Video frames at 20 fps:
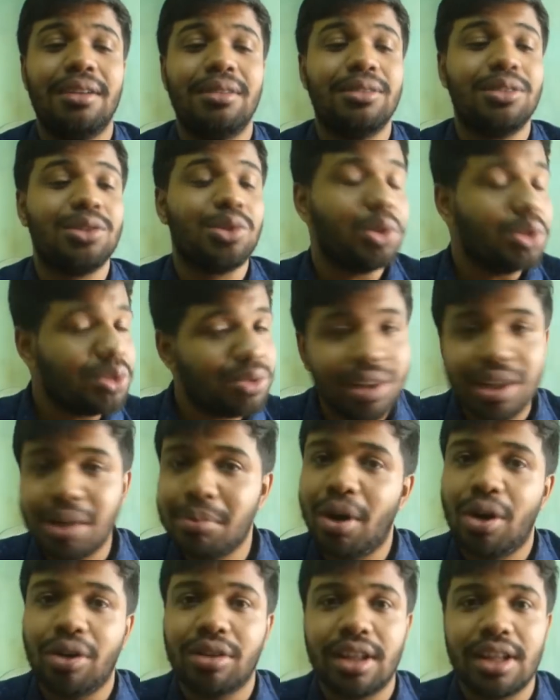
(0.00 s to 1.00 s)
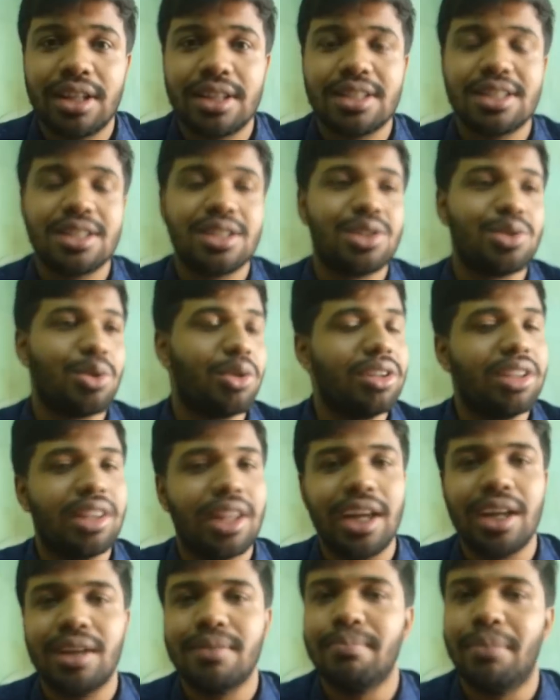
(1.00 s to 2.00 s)
don't worry about this, don't
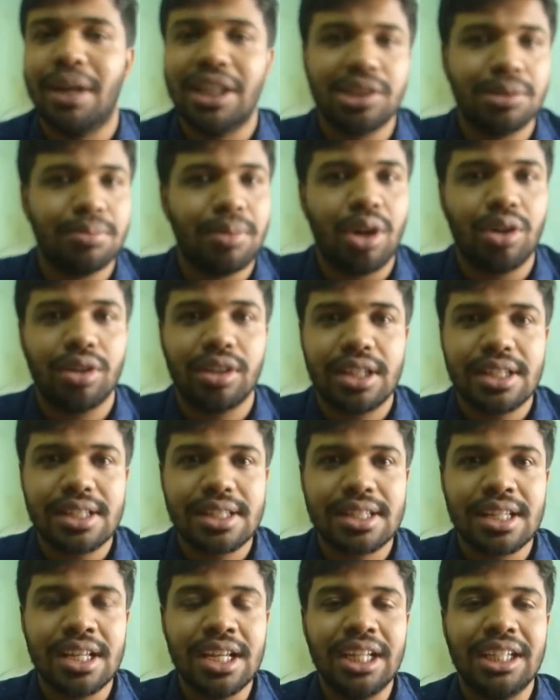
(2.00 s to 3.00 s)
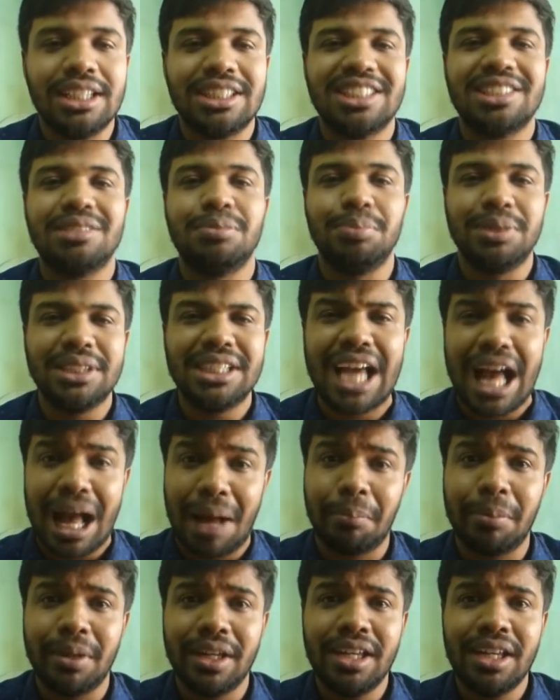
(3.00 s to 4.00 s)
think much about this, just be
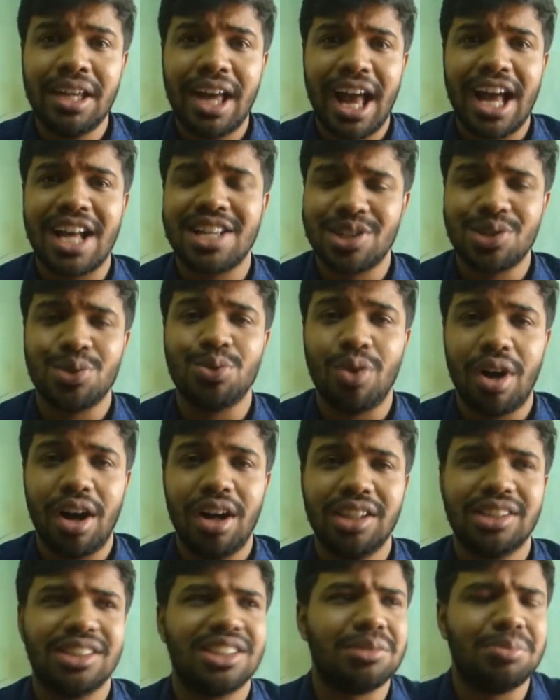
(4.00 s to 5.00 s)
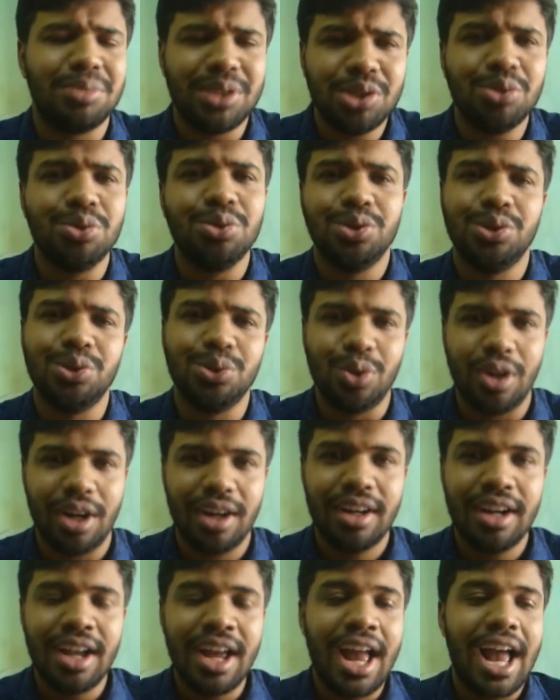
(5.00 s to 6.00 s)
happy as you are, just be who you
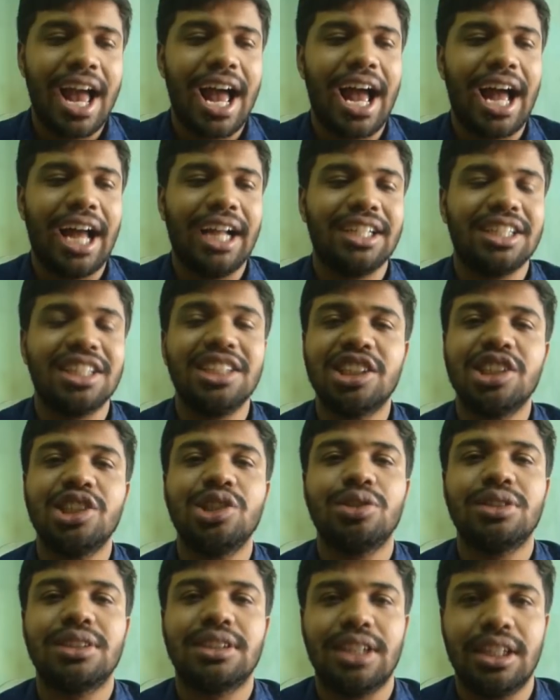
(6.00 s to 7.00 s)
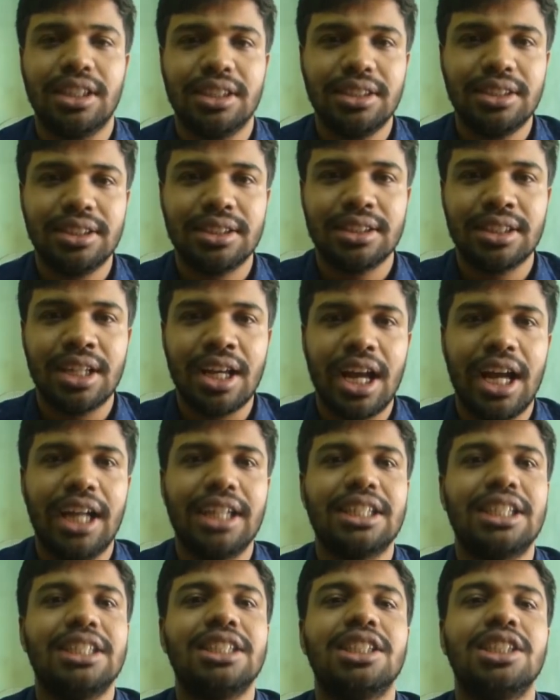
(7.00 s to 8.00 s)
are, and continue your studies
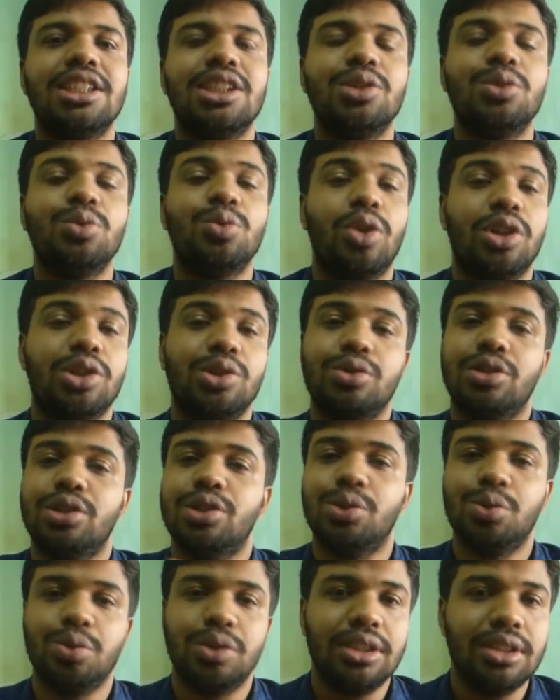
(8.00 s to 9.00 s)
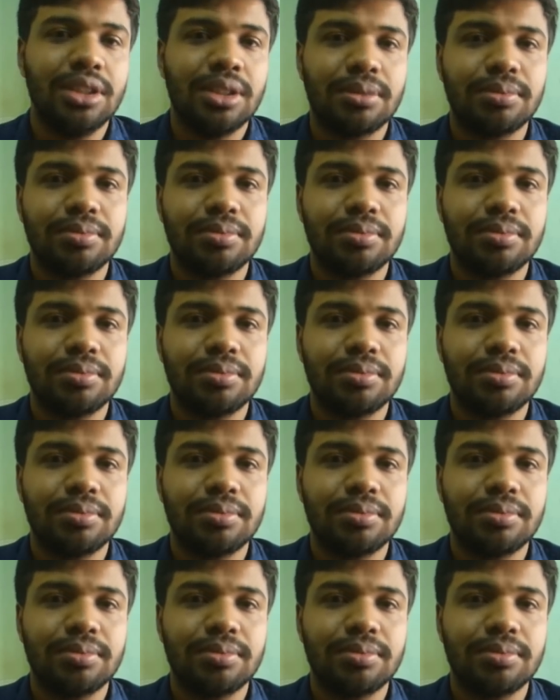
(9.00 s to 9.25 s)
and continue what you are doing,